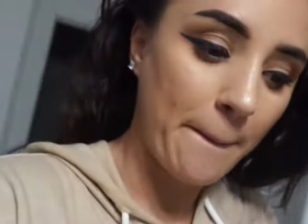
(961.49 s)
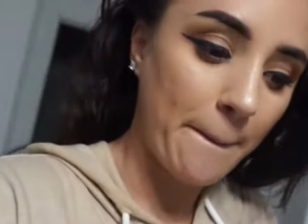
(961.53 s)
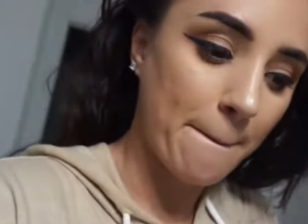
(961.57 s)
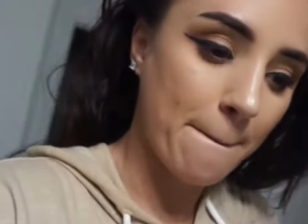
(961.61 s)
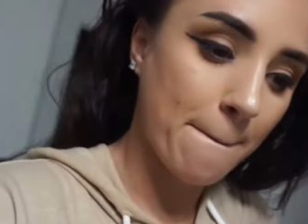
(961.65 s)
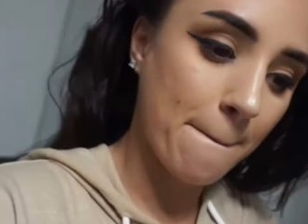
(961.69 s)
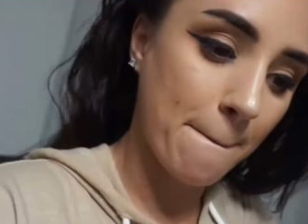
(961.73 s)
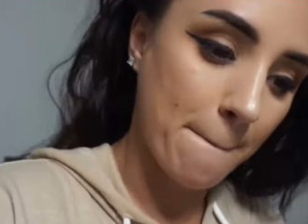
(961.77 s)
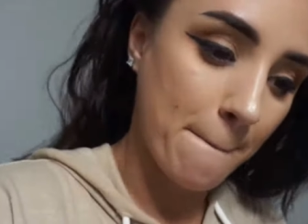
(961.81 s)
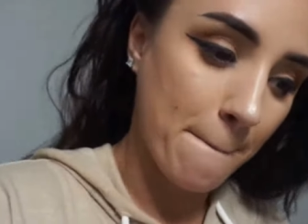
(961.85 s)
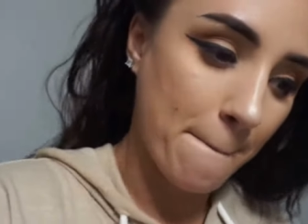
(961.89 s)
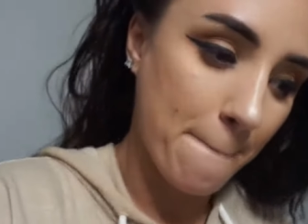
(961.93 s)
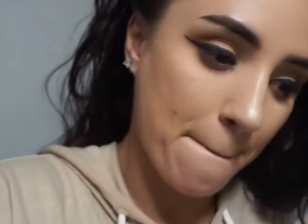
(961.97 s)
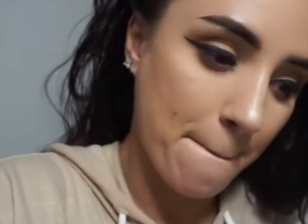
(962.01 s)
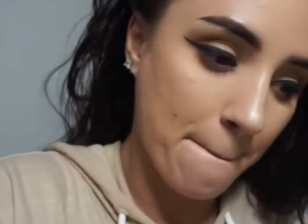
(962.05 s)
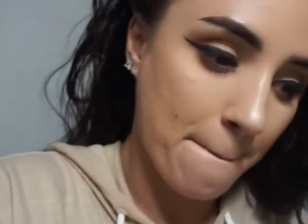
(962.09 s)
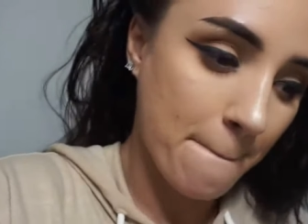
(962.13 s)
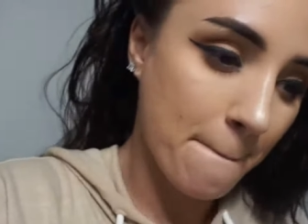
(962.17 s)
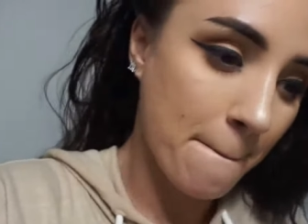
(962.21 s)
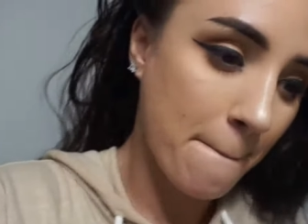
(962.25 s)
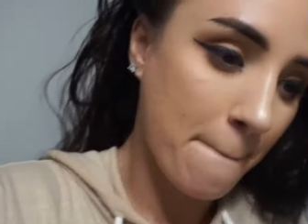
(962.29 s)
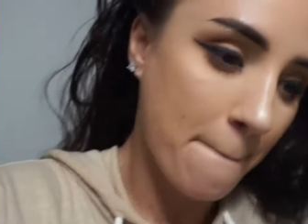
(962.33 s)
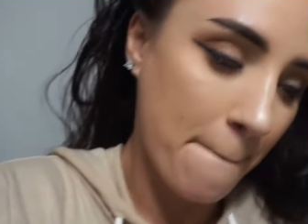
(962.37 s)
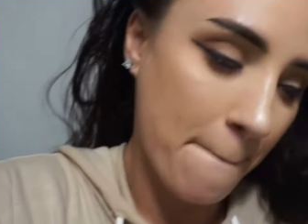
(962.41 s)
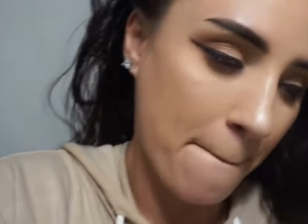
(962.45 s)
Mm,
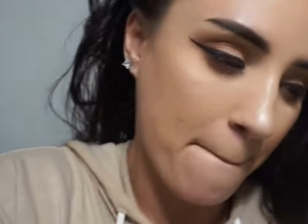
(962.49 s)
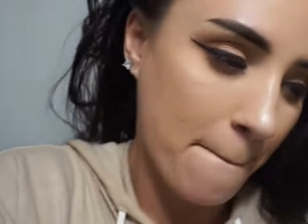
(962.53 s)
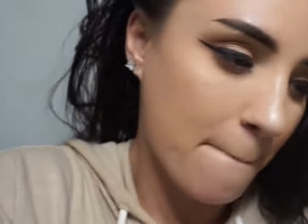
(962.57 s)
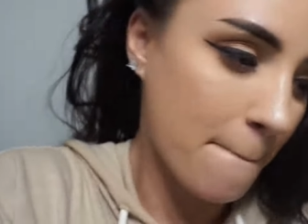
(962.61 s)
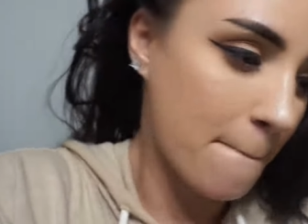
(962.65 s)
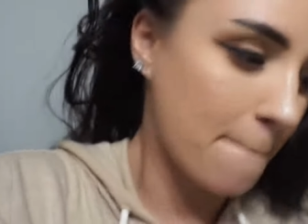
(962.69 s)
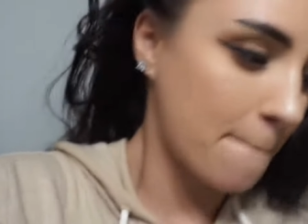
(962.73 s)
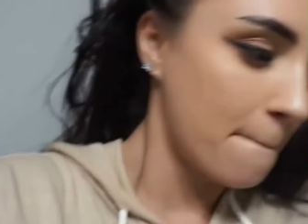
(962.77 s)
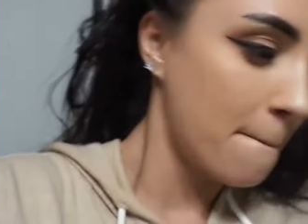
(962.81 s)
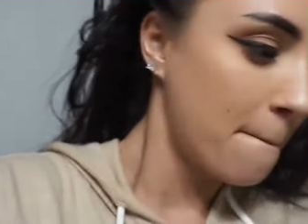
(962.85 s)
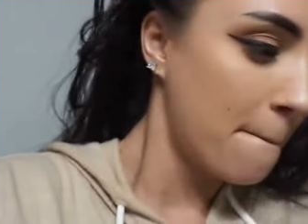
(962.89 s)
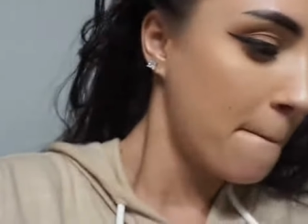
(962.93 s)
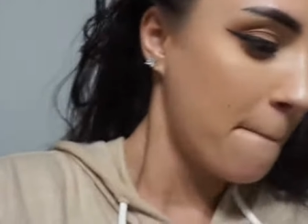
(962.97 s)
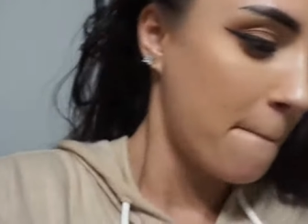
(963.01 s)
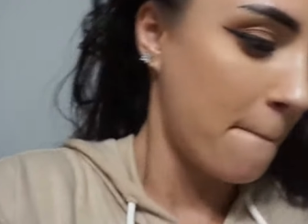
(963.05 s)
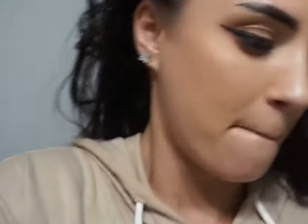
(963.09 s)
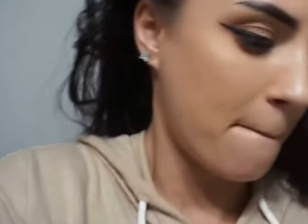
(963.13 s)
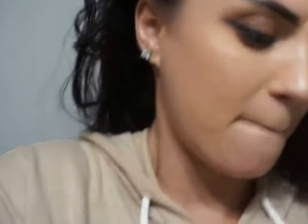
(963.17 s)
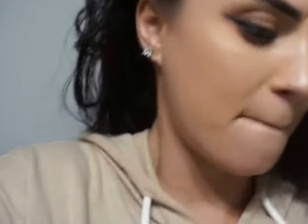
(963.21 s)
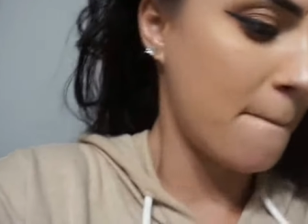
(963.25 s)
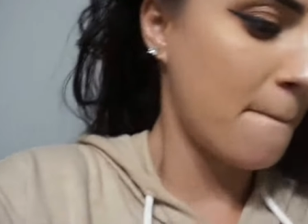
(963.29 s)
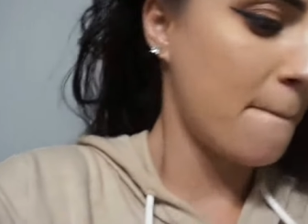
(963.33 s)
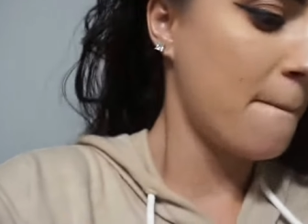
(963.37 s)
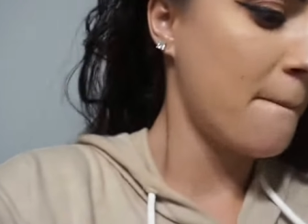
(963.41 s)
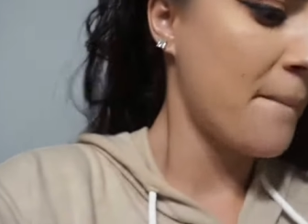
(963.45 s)
mm,
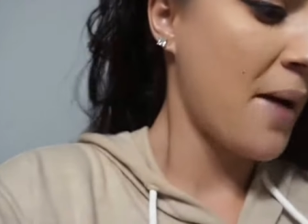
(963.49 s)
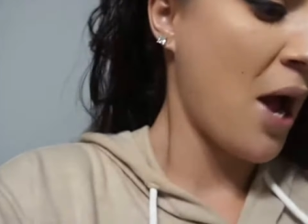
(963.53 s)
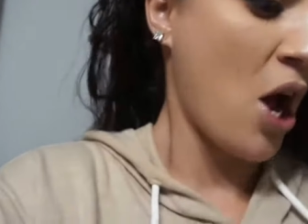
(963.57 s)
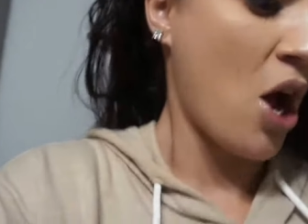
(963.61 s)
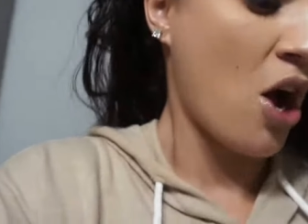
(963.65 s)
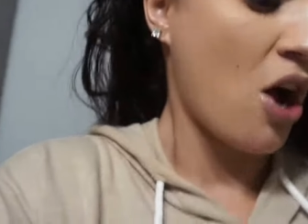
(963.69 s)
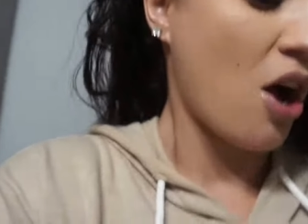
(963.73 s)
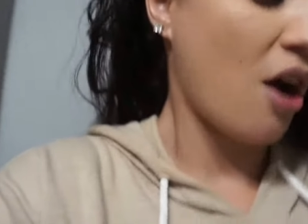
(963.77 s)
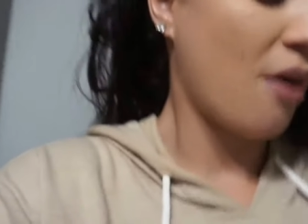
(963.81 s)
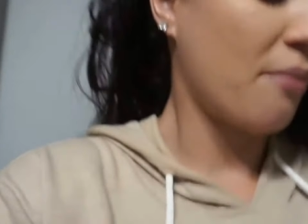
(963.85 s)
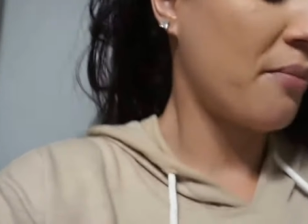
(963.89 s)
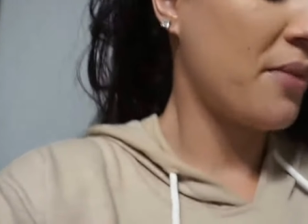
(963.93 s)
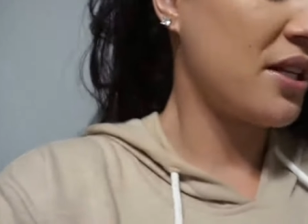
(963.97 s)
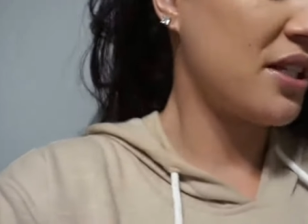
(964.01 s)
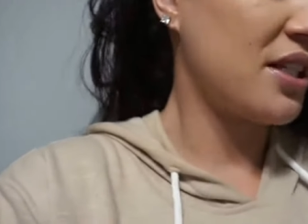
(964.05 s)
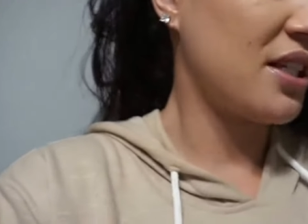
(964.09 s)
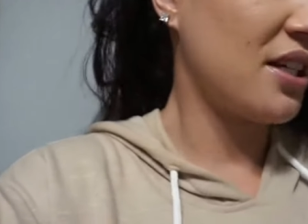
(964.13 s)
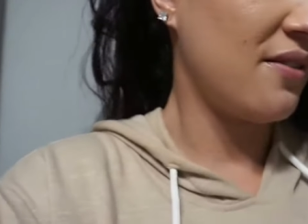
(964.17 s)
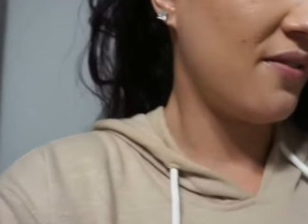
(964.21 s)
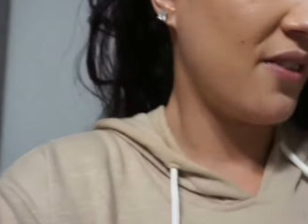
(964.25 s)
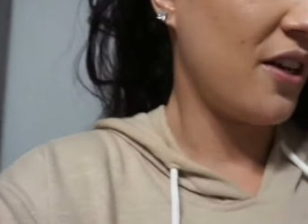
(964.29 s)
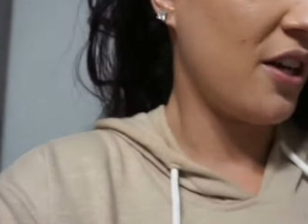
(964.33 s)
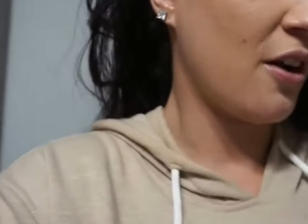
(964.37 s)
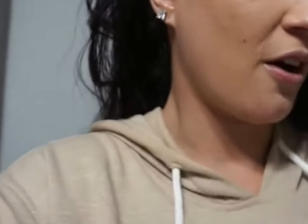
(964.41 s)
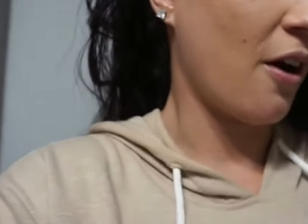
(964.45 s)
mm. I'm a
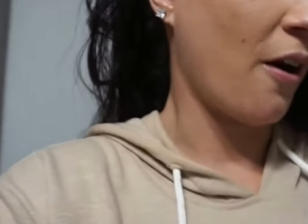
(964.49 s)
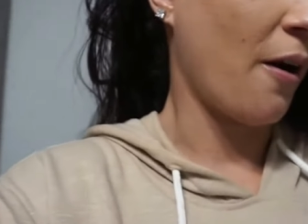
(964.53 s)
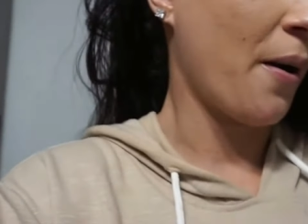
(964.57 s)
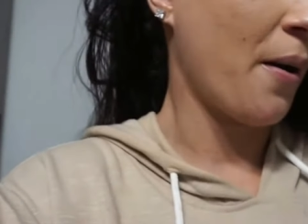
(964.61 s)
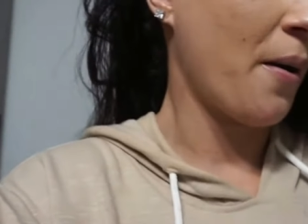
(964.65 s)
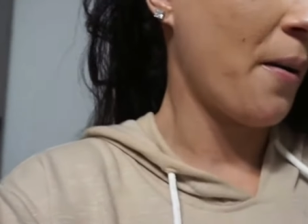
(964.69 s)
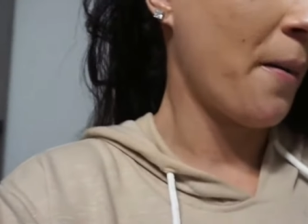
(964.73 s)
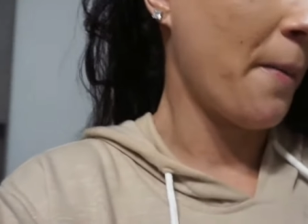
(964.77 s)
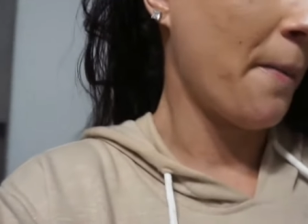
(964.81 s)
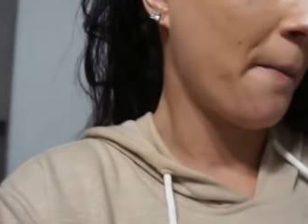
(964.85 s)
DVR.